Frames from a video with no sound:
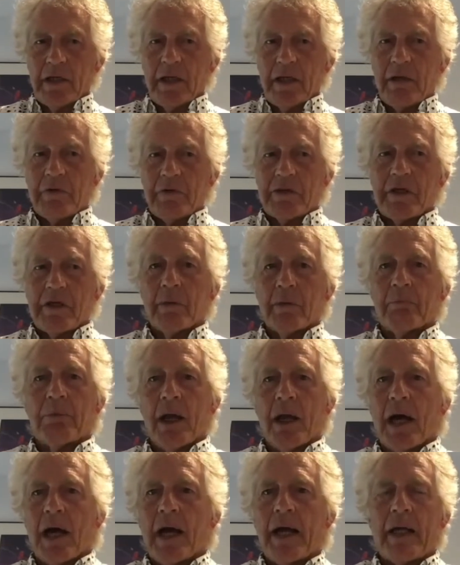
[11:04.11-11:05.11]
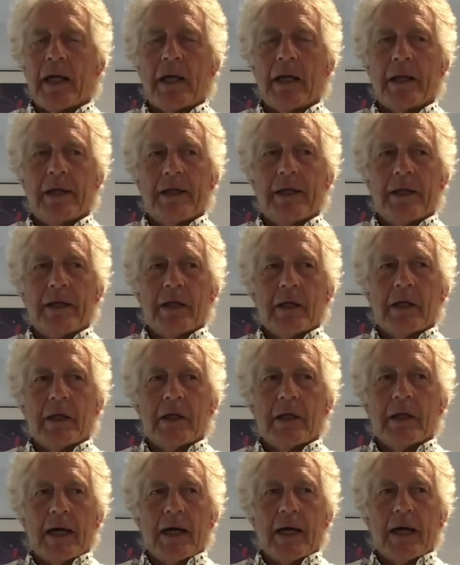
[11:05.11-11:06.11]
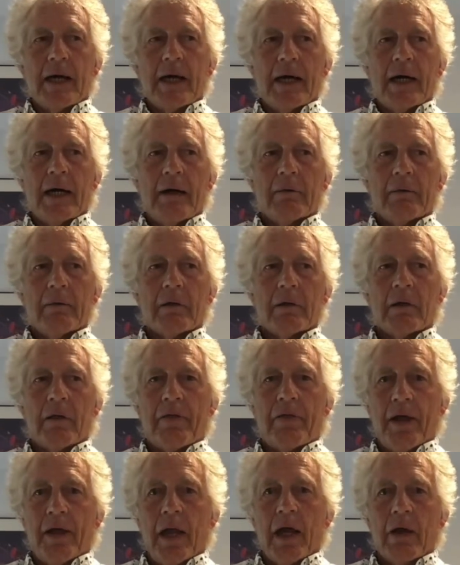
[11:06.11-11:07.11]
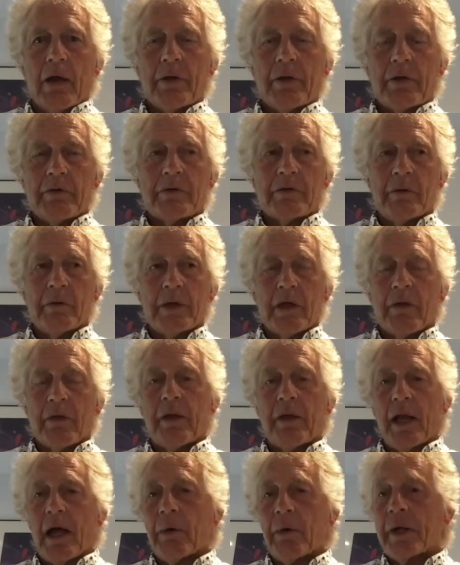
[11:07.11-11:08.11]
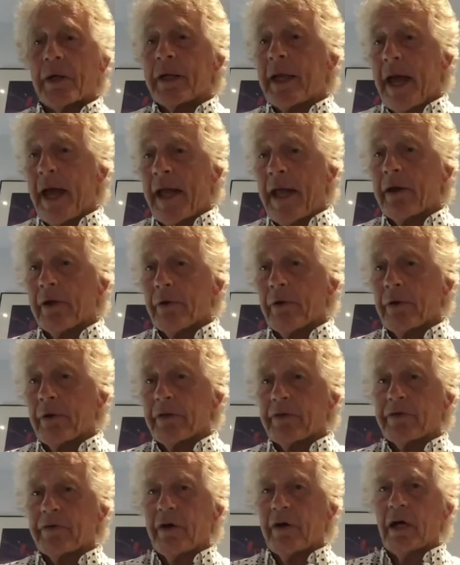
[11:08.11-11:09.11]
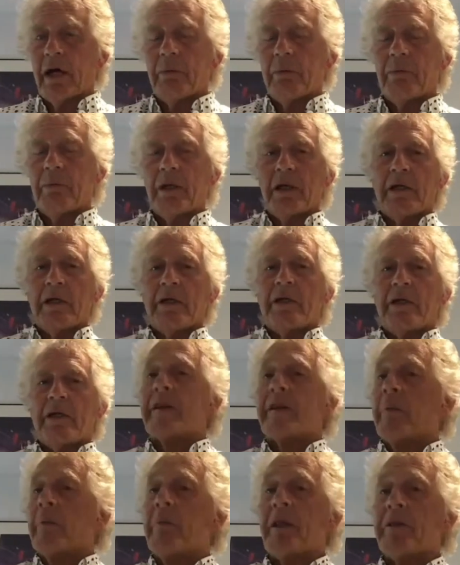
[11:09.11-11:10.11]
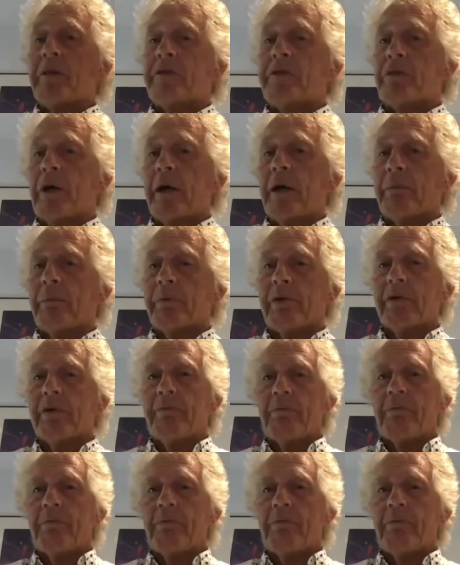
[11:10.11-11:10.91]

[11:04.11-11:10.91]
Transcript: He was in a play, Othello. He was doing Othello in Canada at the time. He said, send me the script.